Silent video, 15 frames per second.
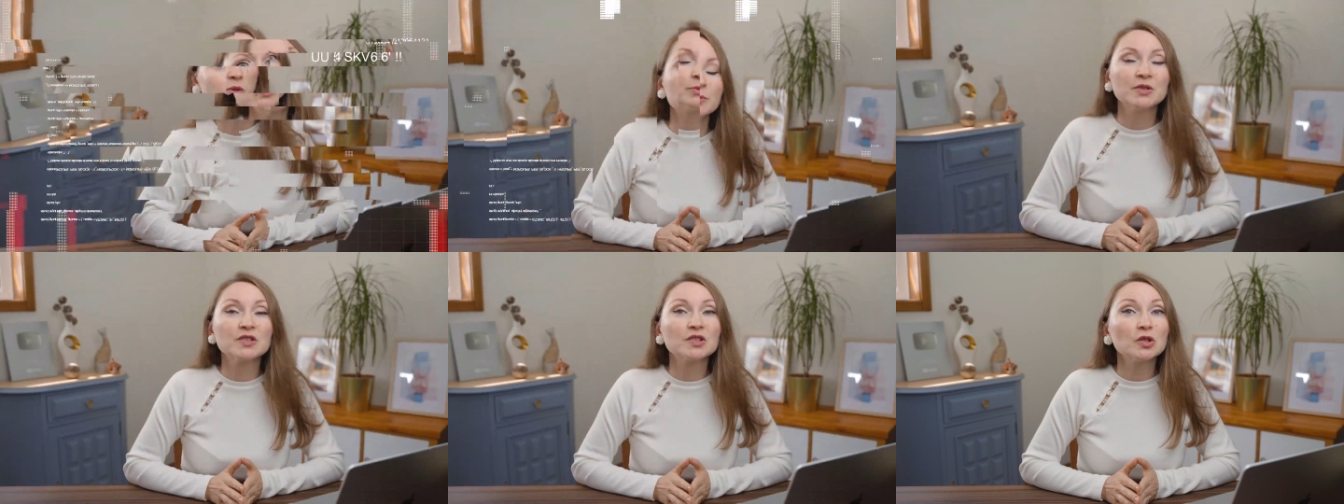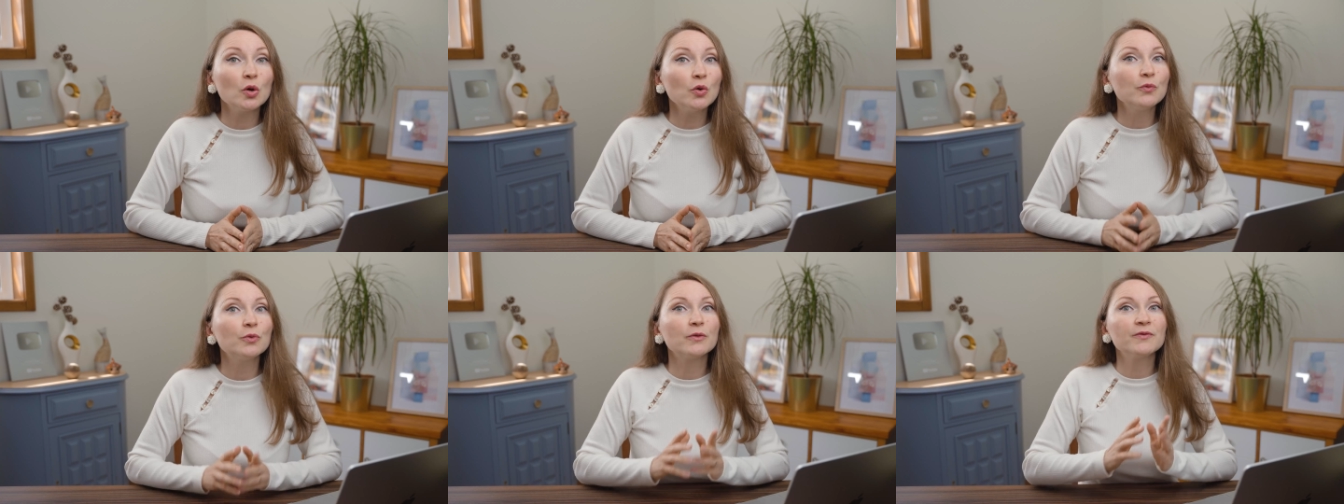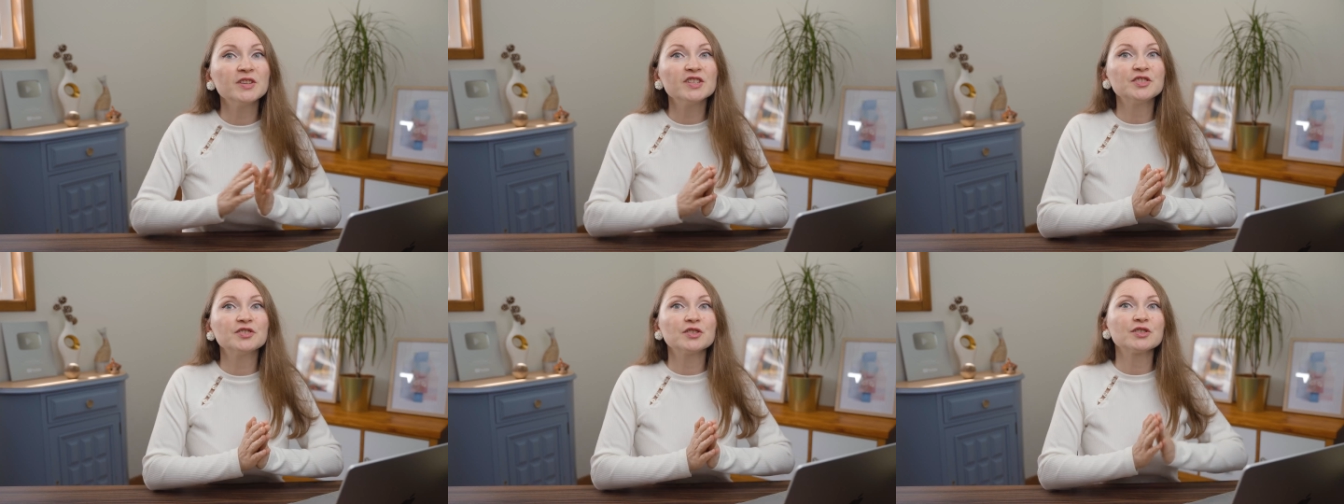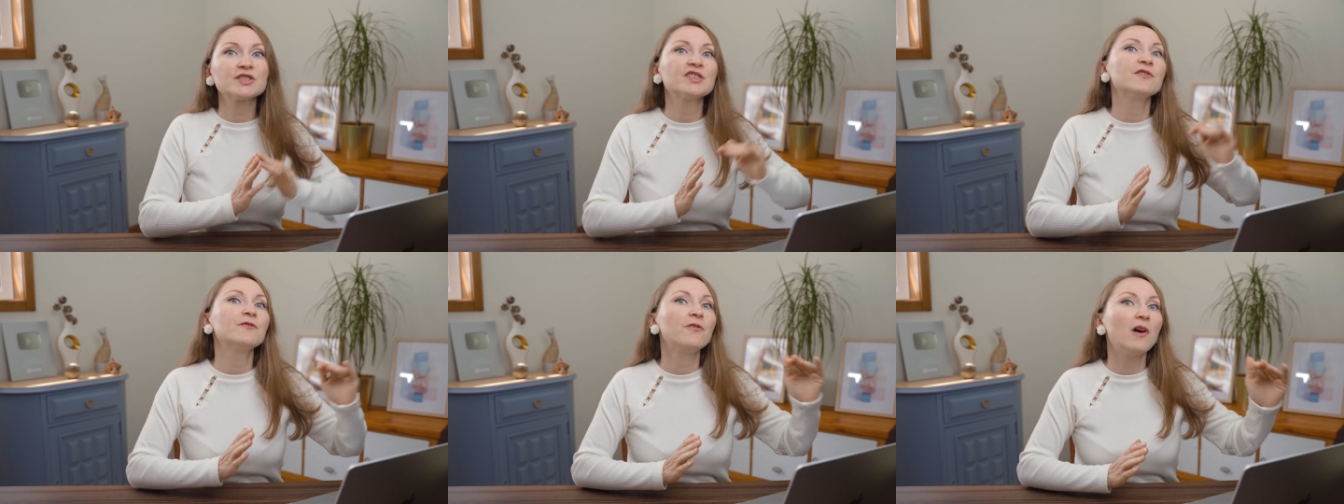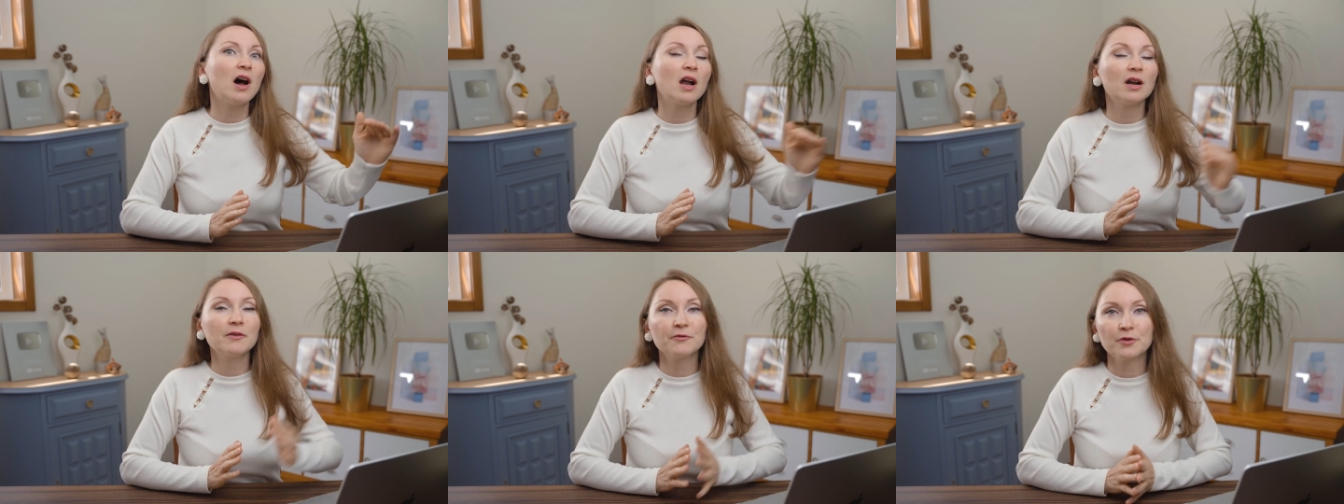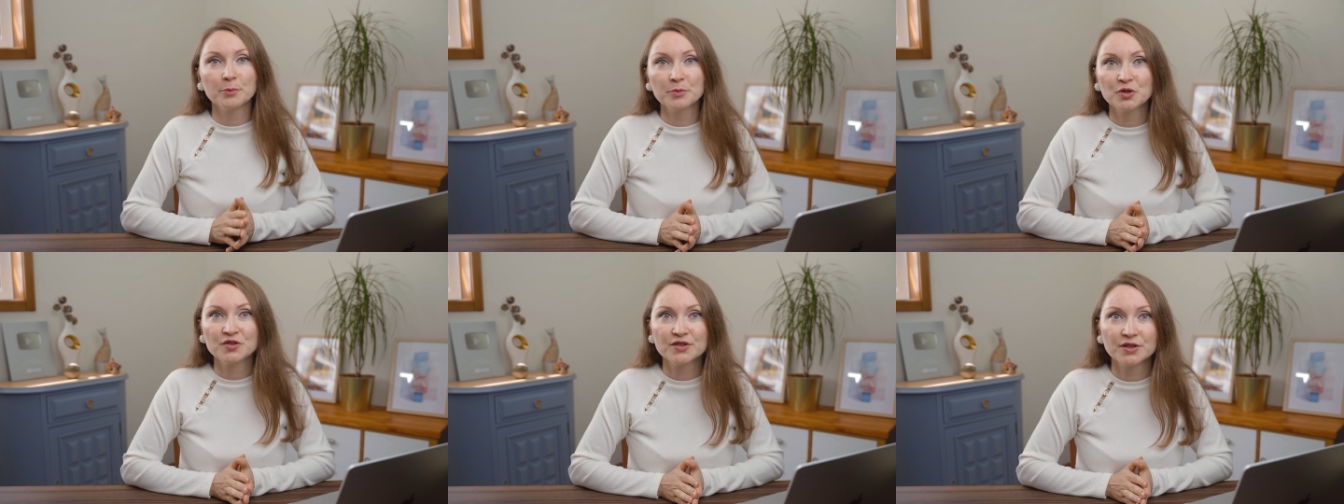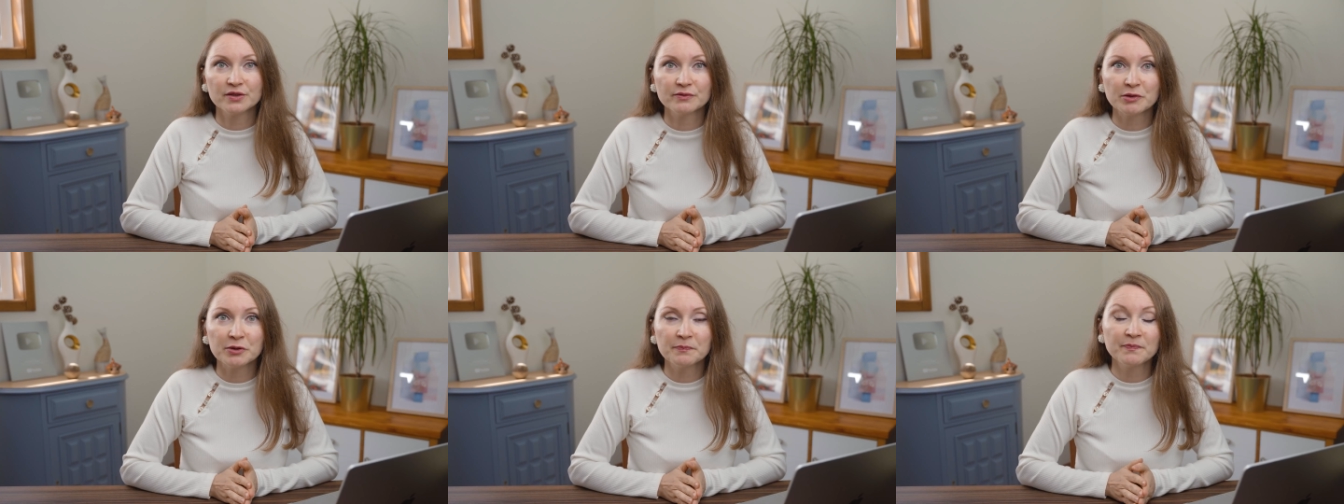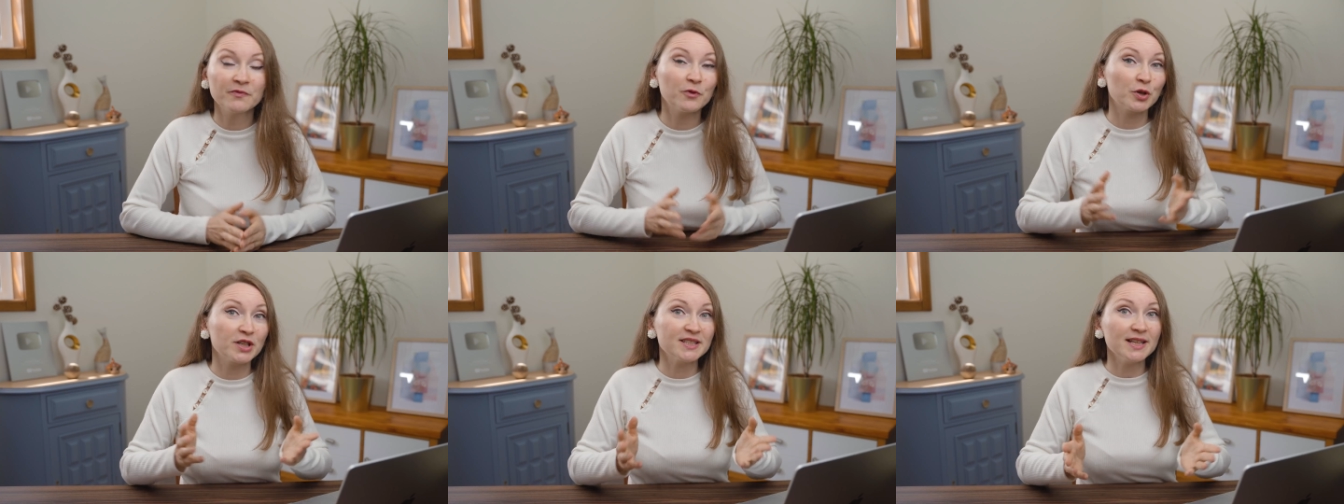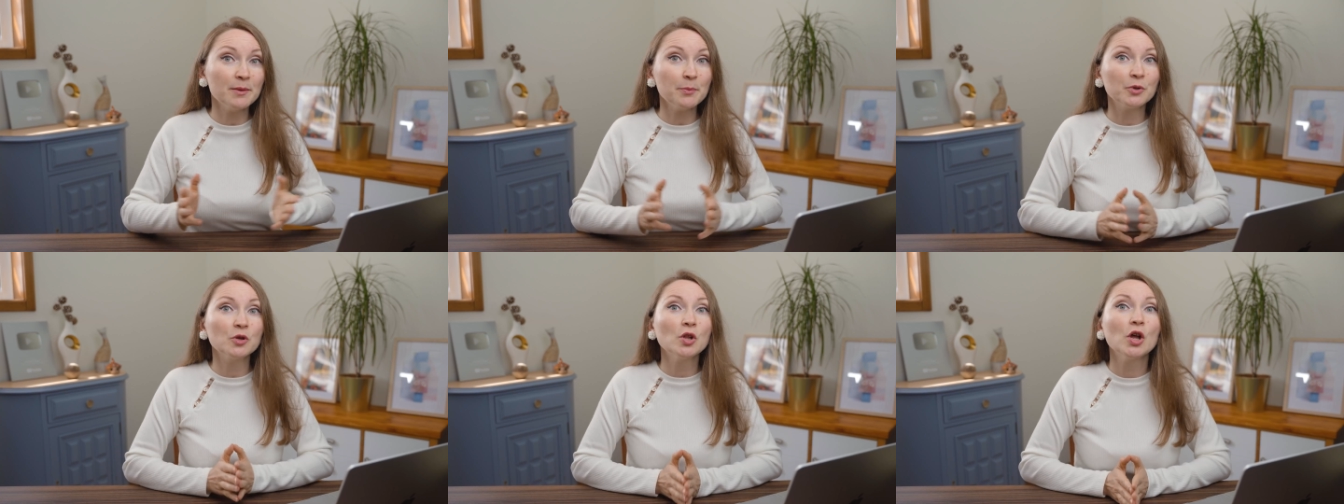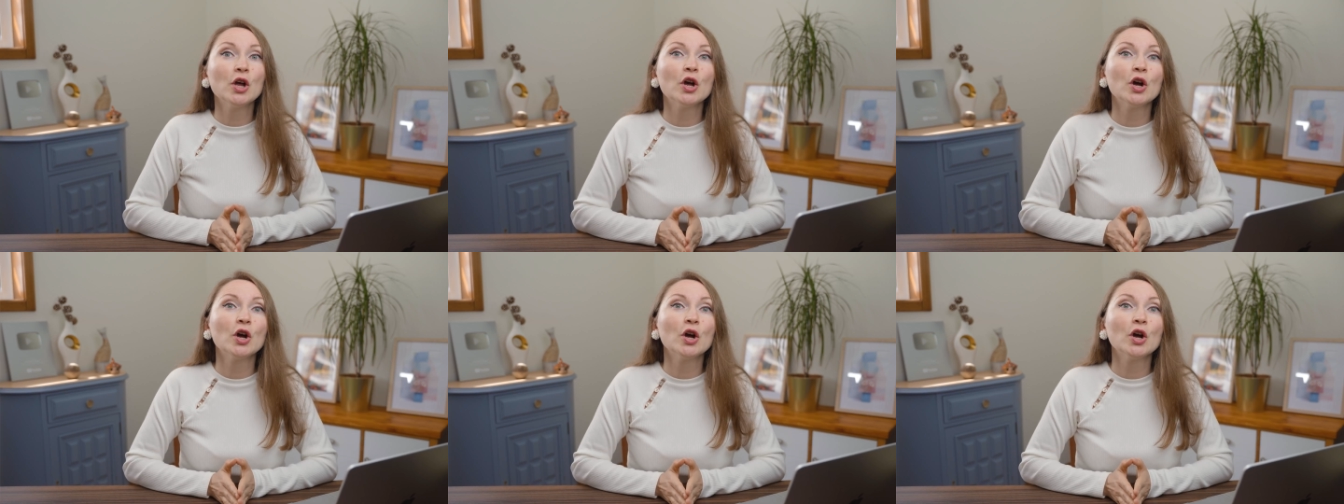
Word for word: will be slow for visitors far from your server. For example,